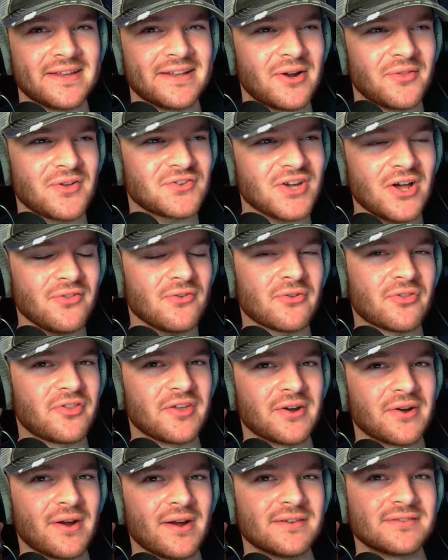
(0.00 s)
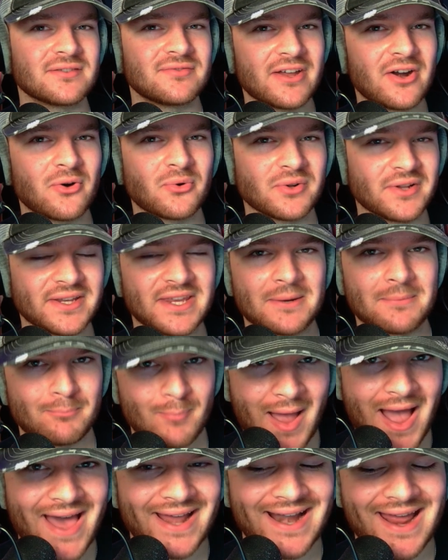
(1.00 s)
You know, there's other theories that they don't really get
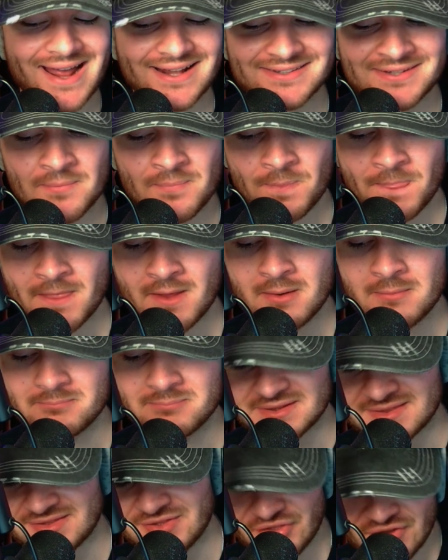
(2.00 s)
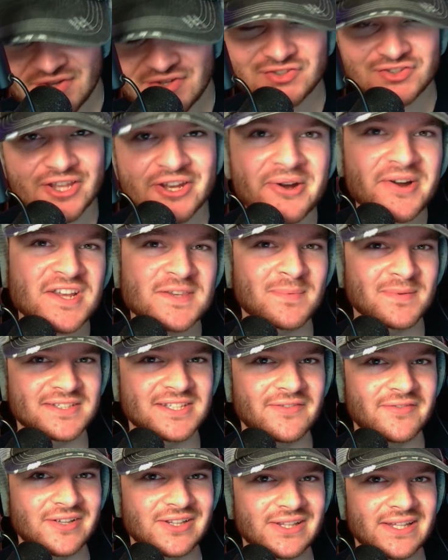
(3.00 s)
mad at, but this theory
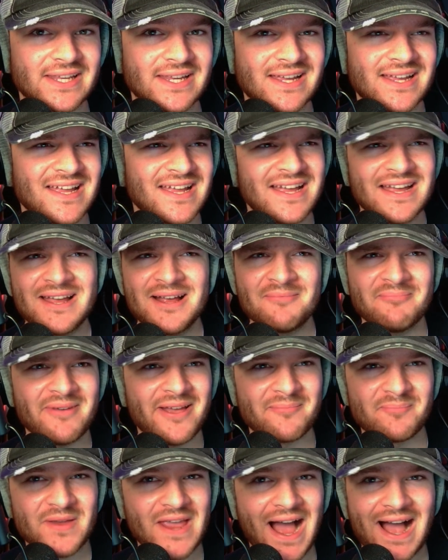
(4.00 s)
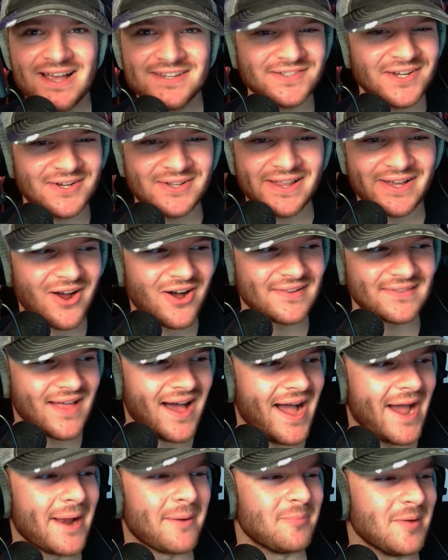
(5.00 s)
specifically, man, I saw like
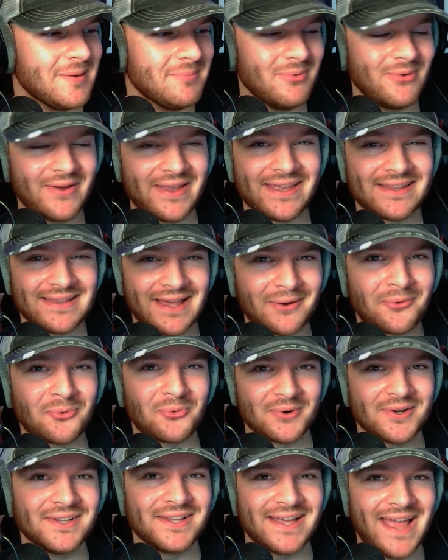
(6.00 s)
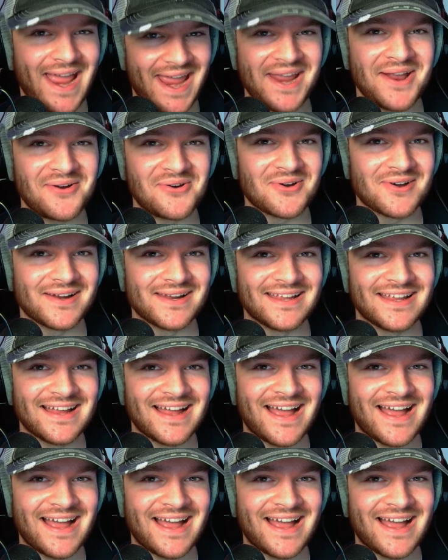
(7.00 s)
online, people get like really angry